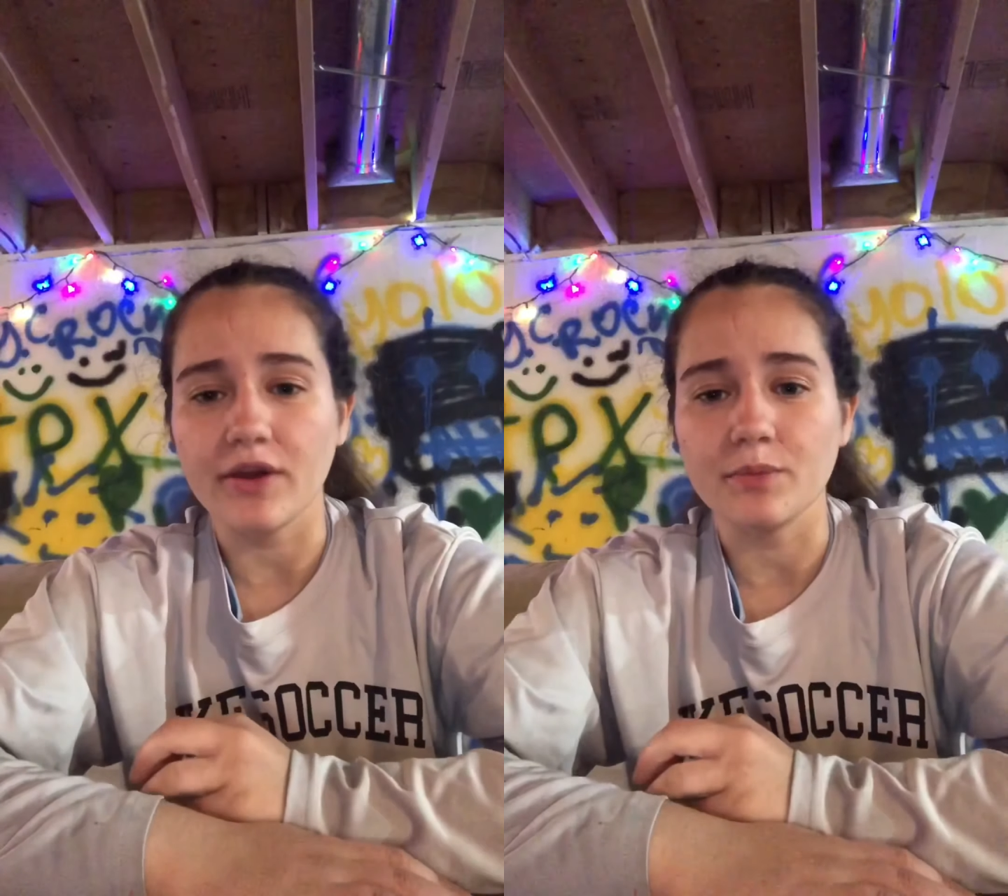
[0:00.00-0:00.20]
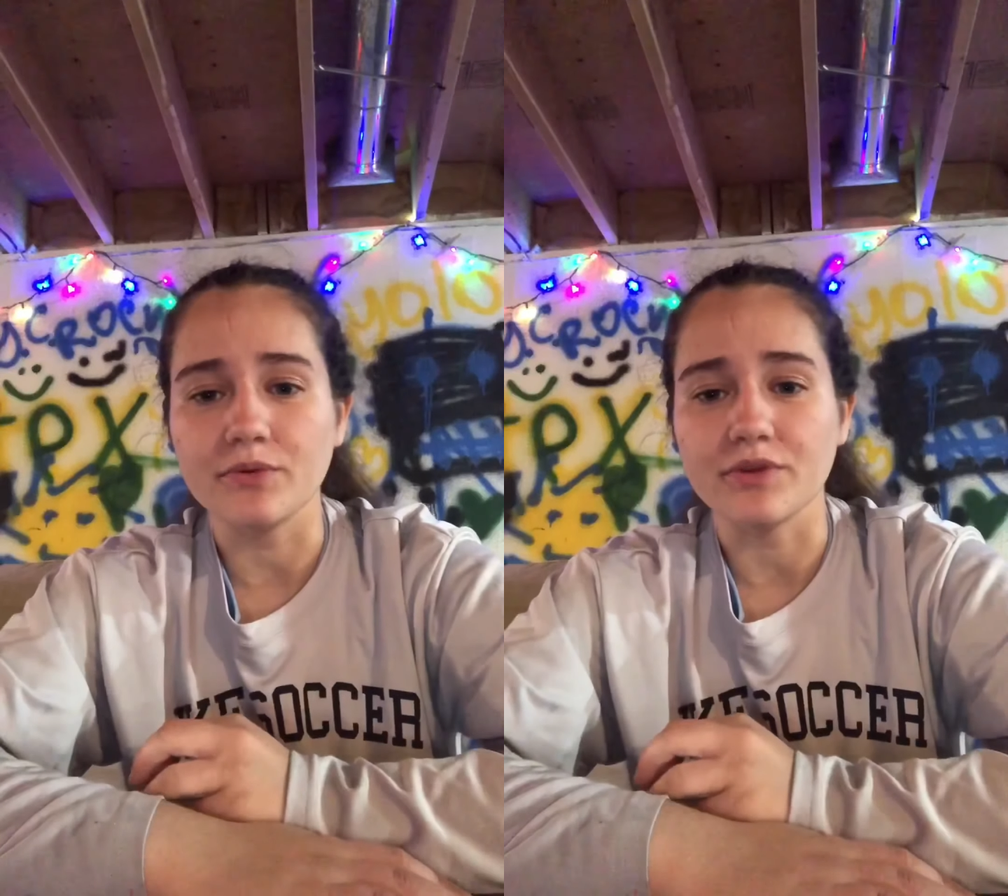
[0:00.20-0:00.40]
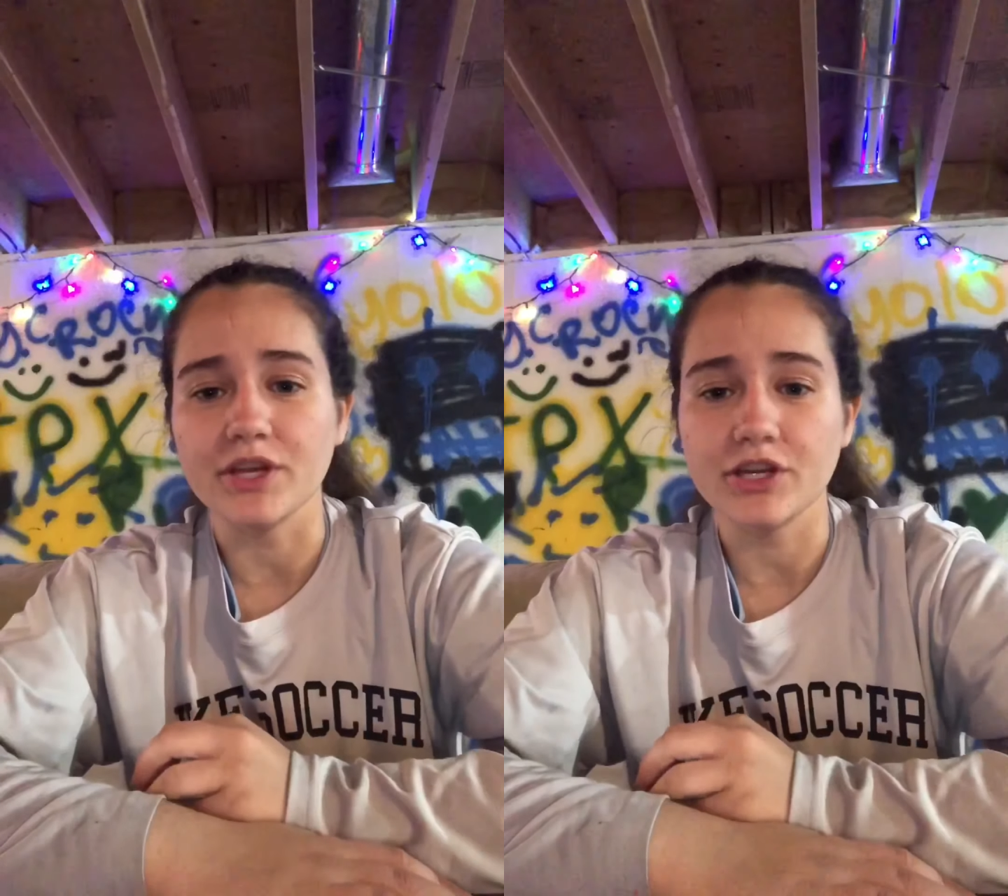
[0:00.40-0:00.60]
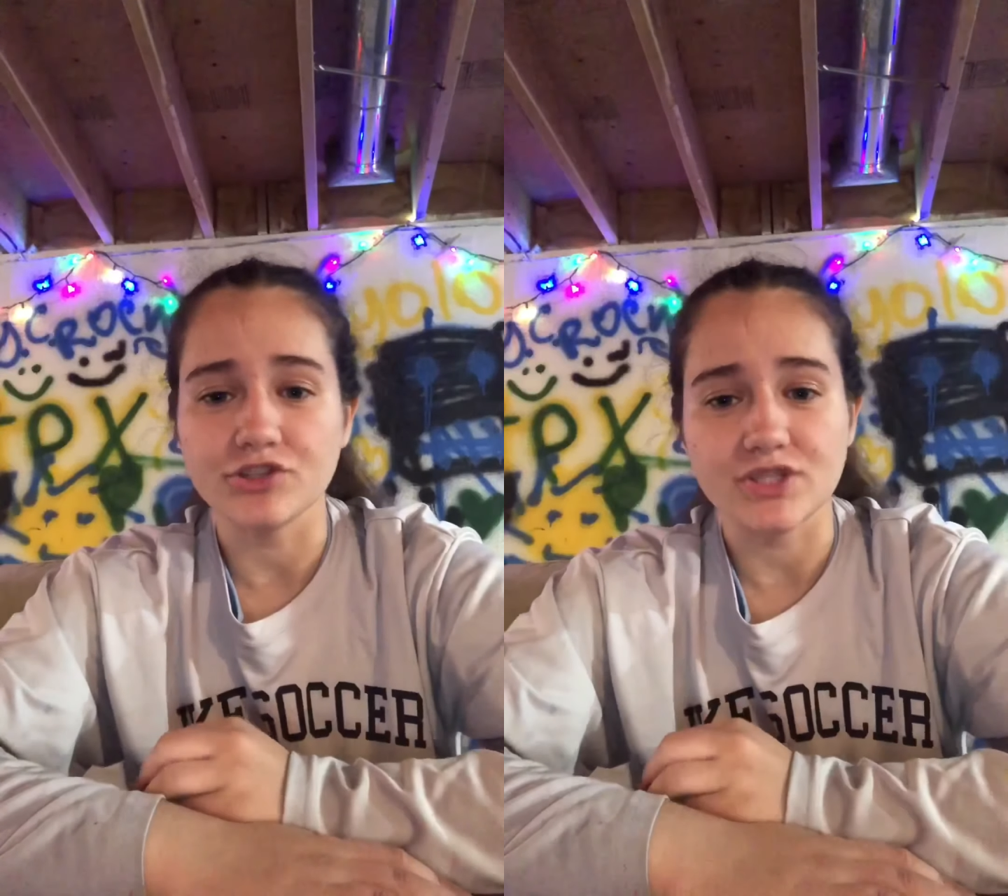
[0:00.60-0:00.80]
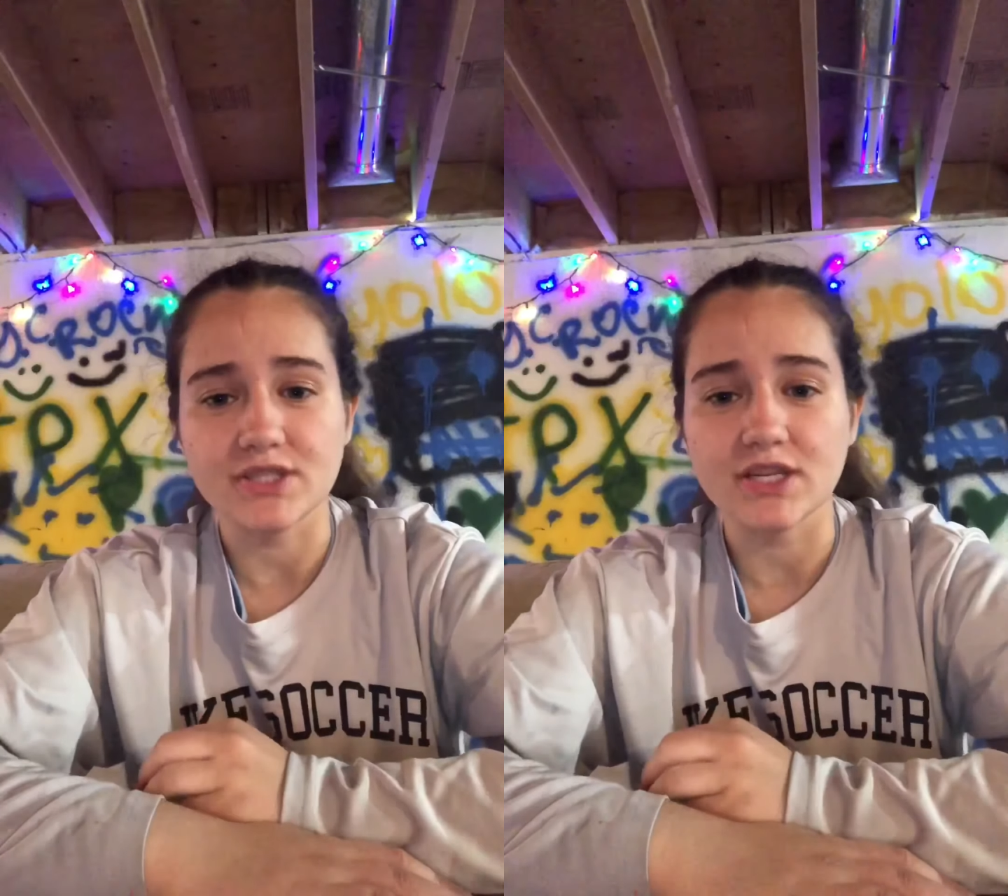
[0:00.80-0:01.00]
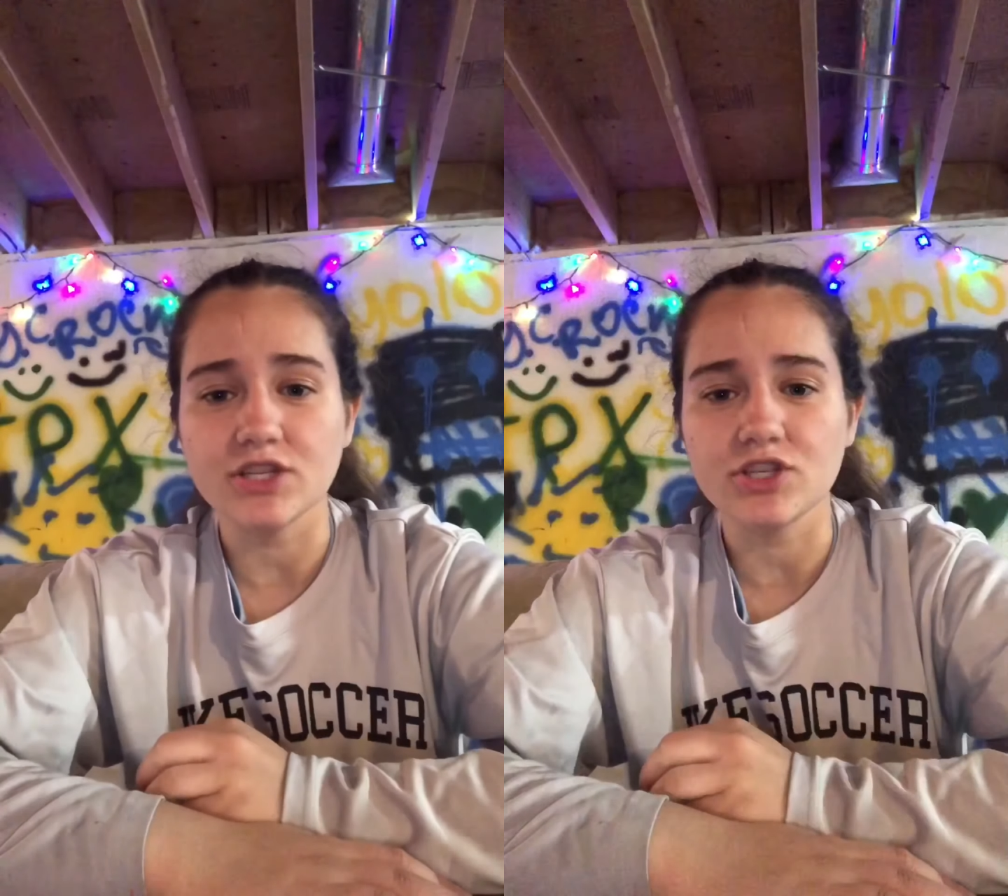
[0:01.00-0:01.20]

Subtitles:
that it would be really interesting